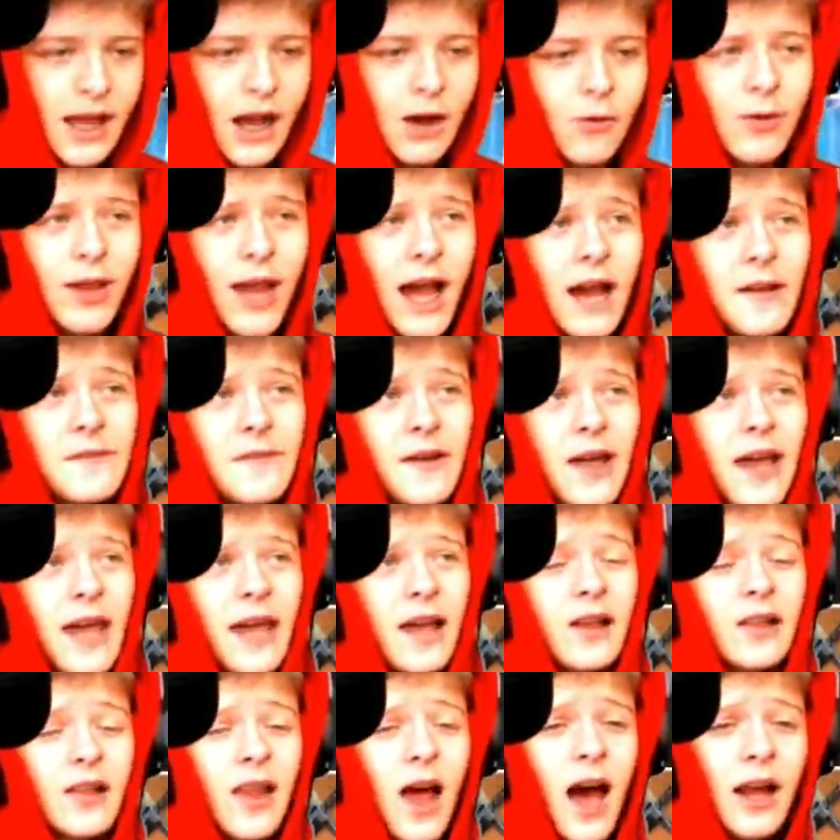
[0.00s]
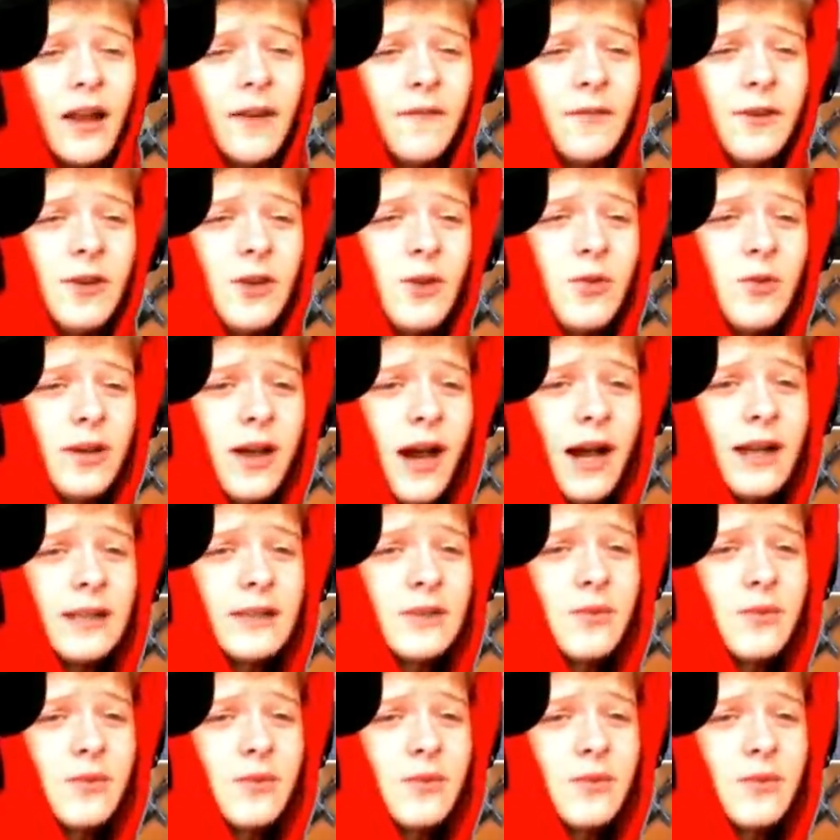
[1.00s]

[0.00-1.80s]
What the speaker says: We have a lot of new guns. We